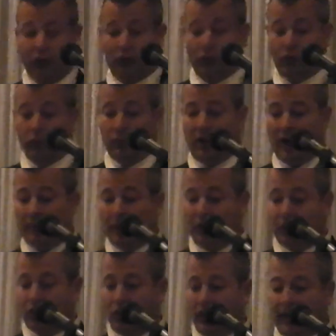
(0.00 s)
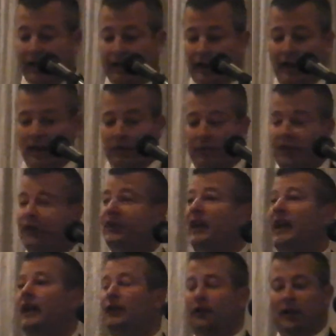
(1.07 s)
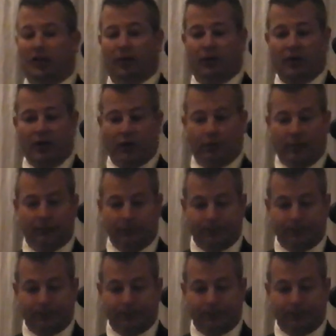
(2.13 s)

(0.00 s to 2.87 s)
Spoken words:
two have been joined at the hip since they entered as freshmen.